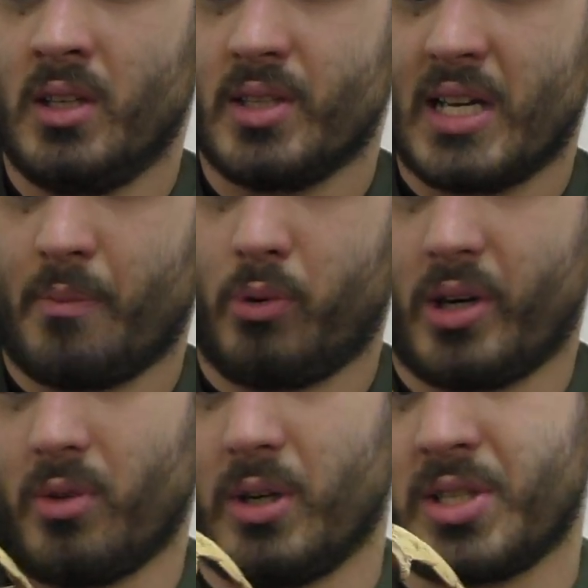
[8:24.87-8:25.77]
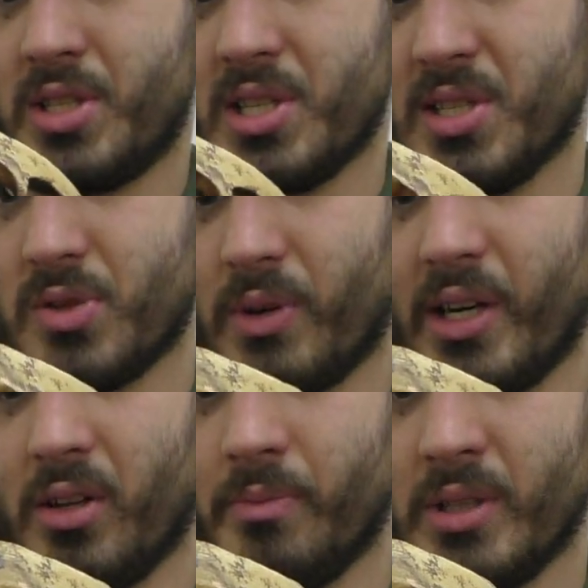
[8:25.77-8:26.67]
tap water works just as
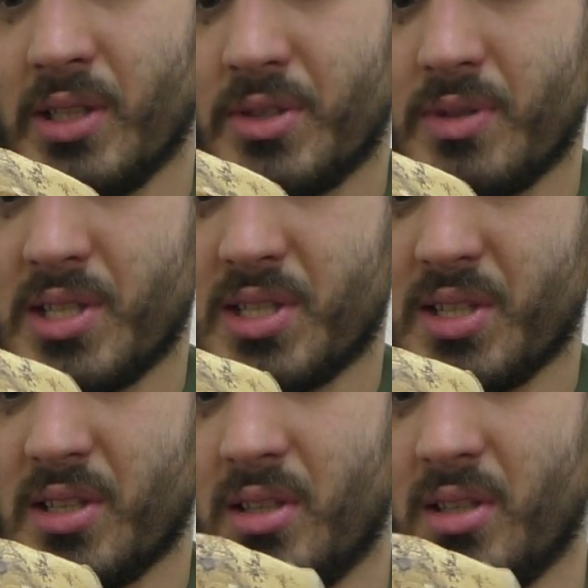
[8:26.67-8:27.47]
well, but this was just a